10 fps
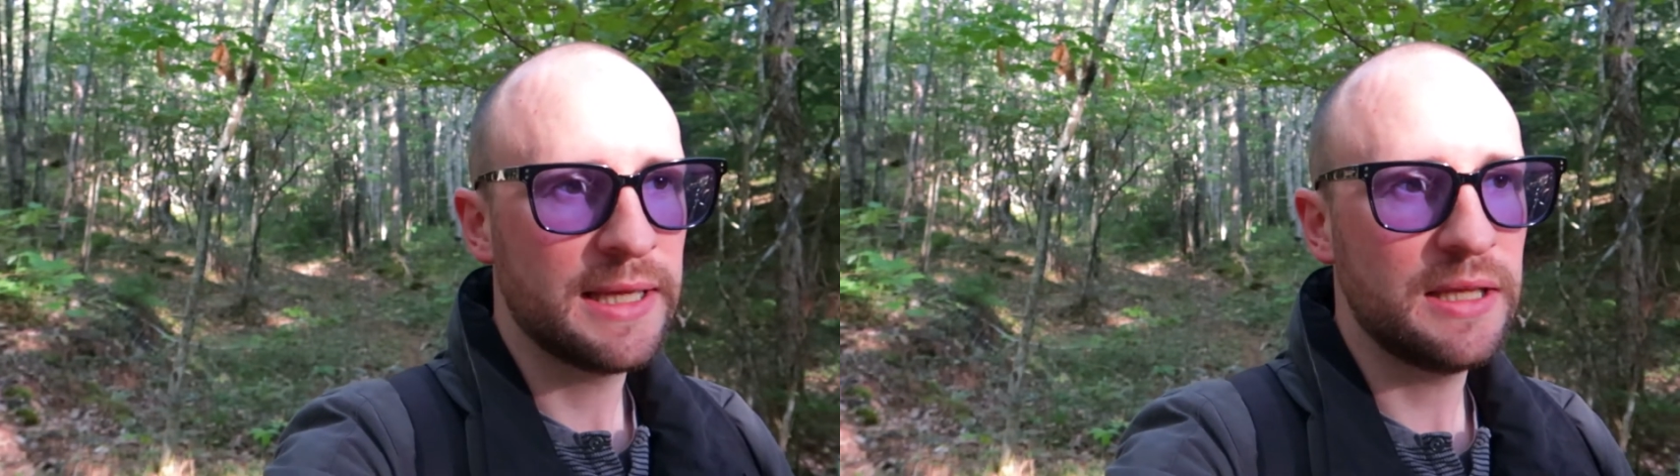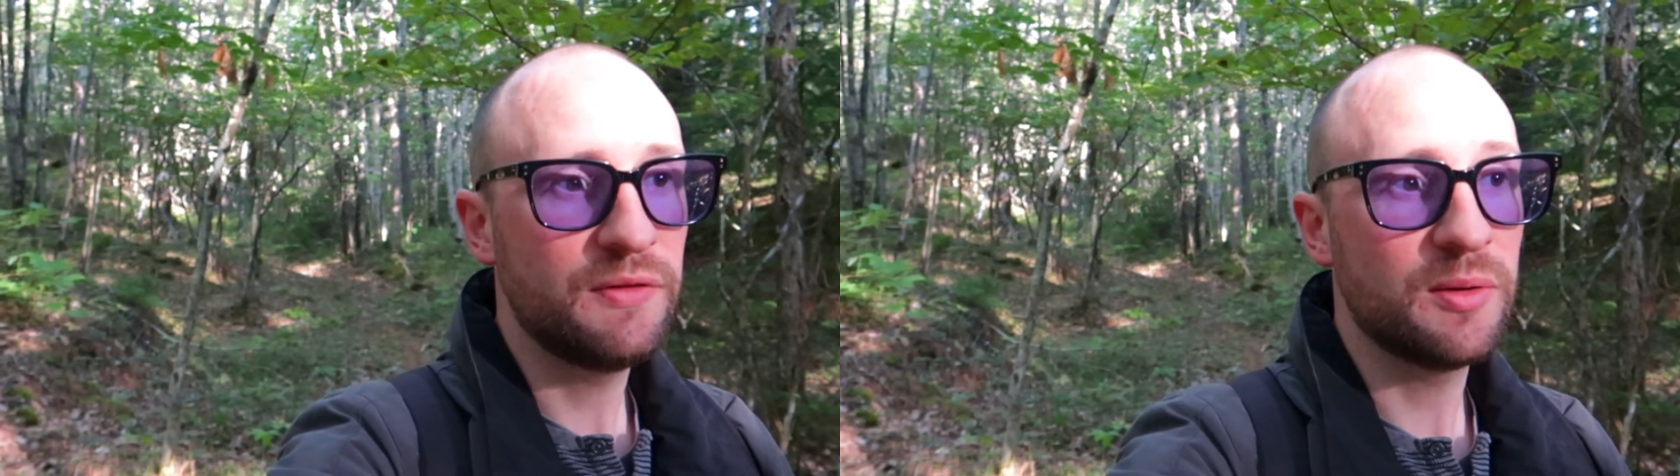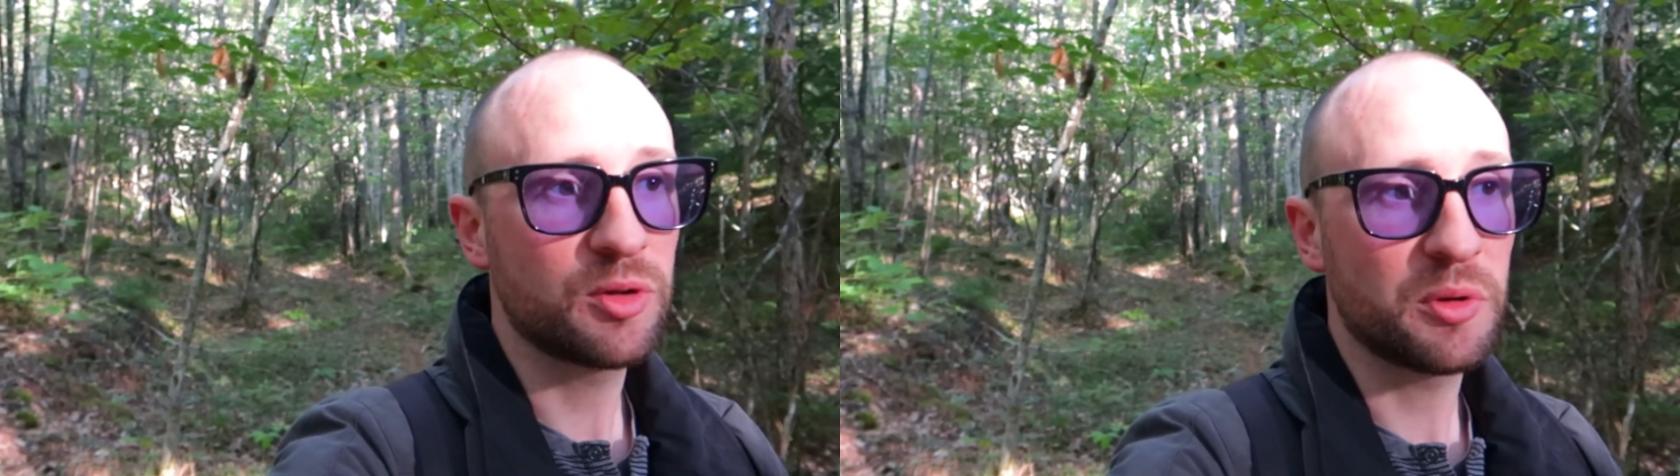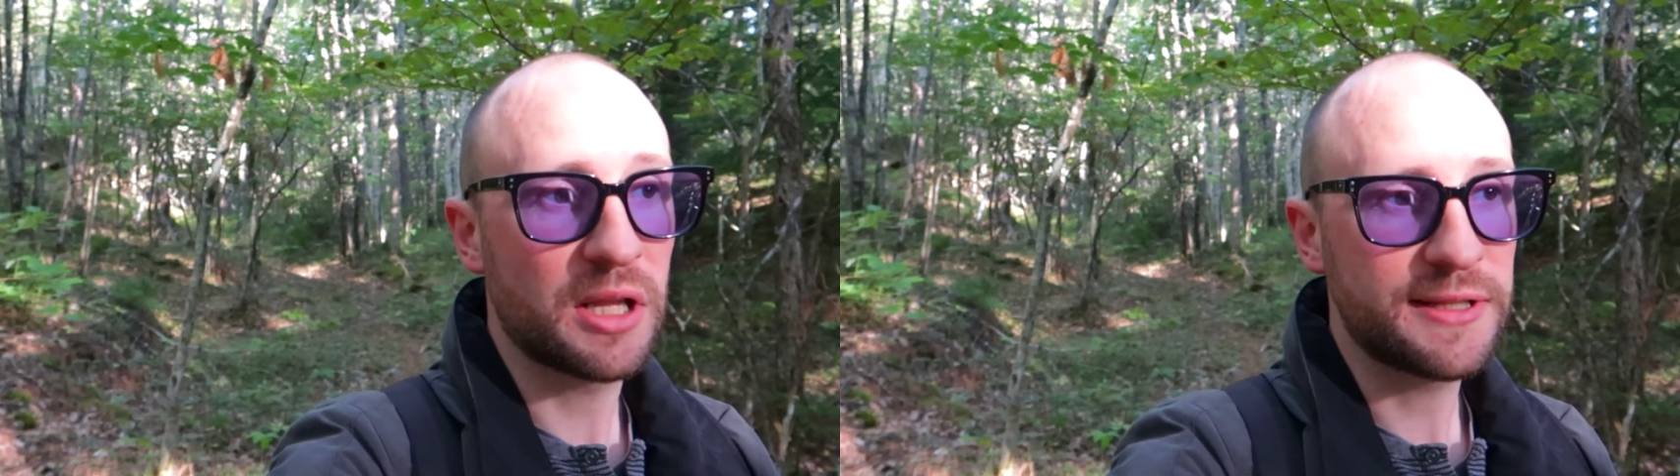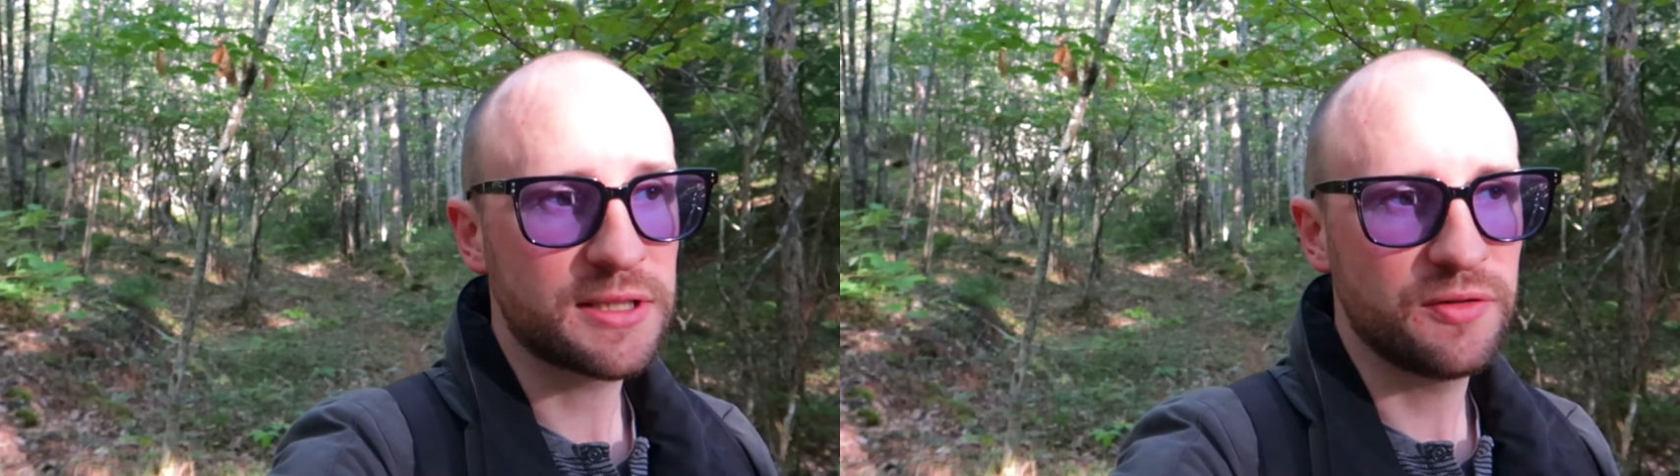even in some of
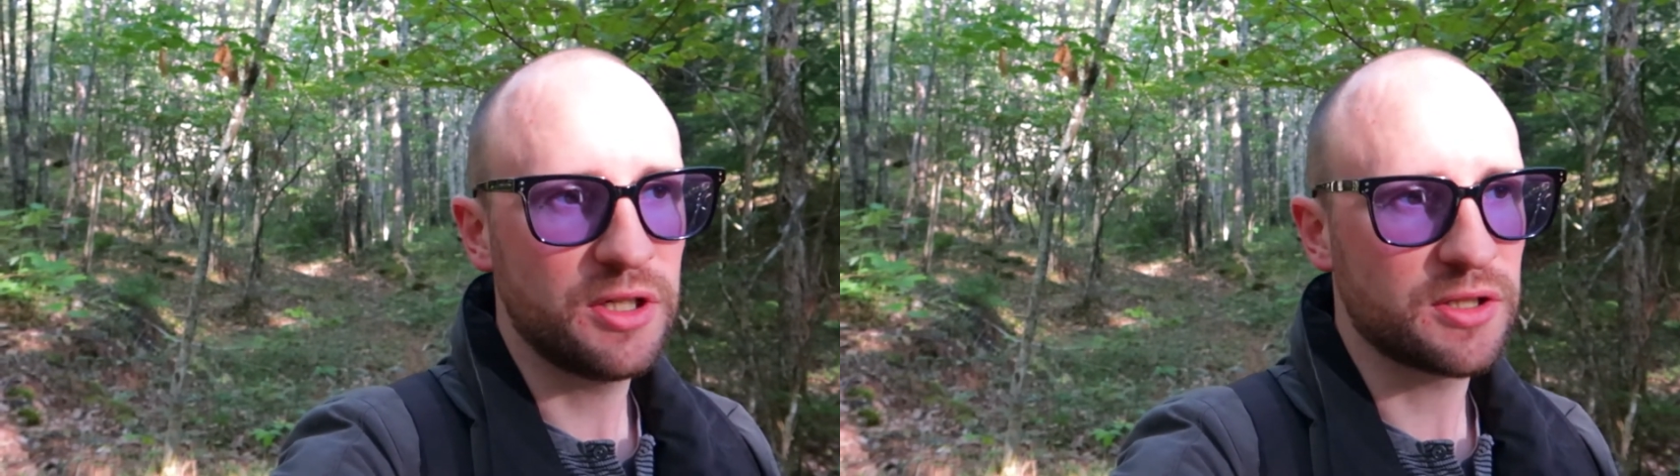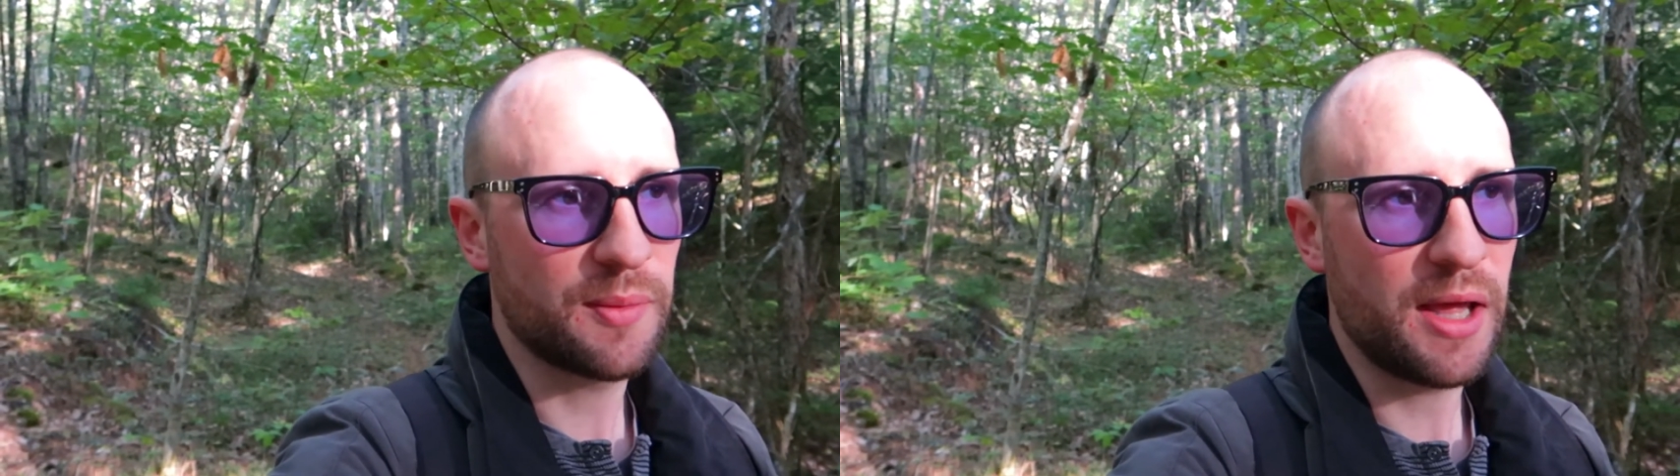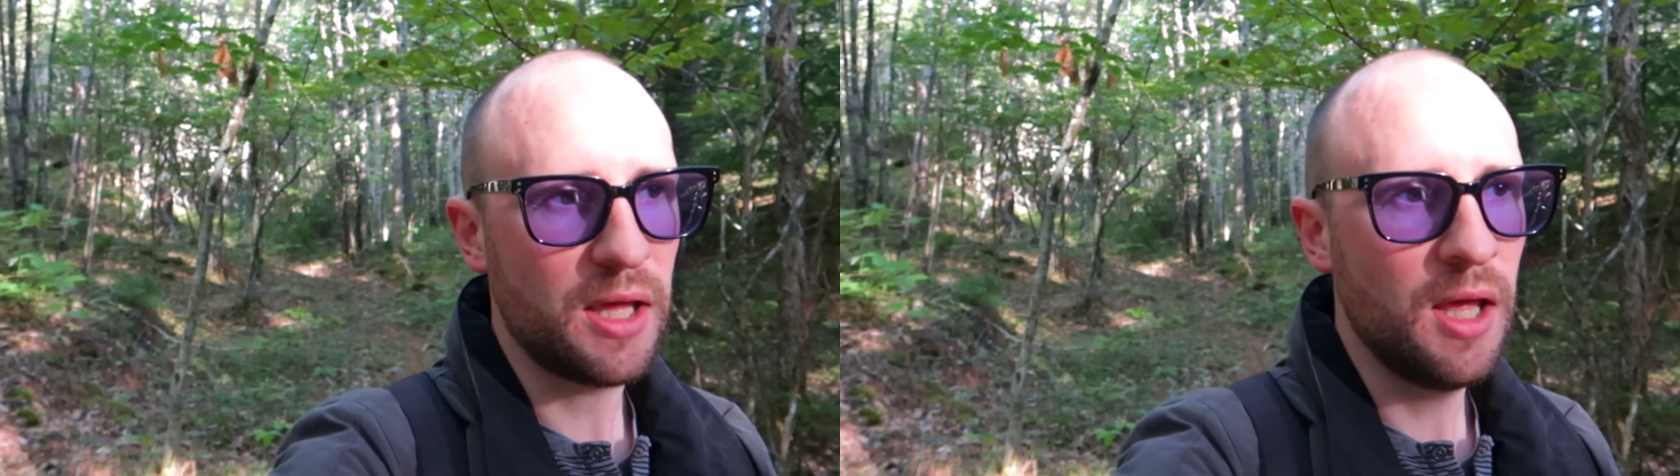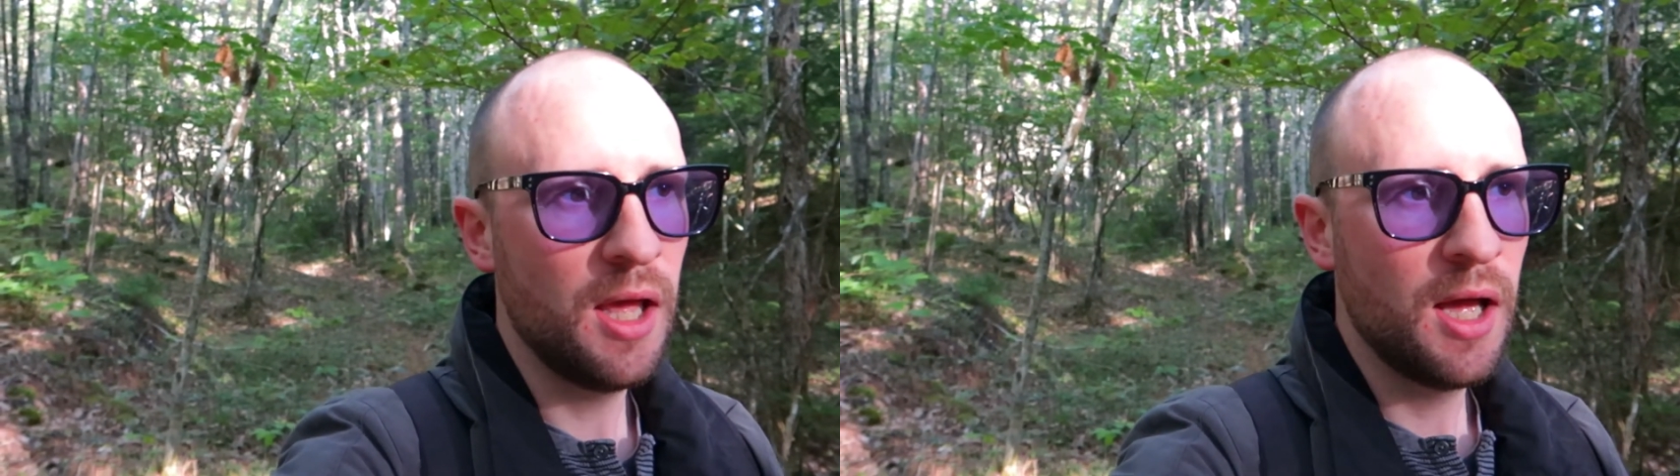the listening videos I make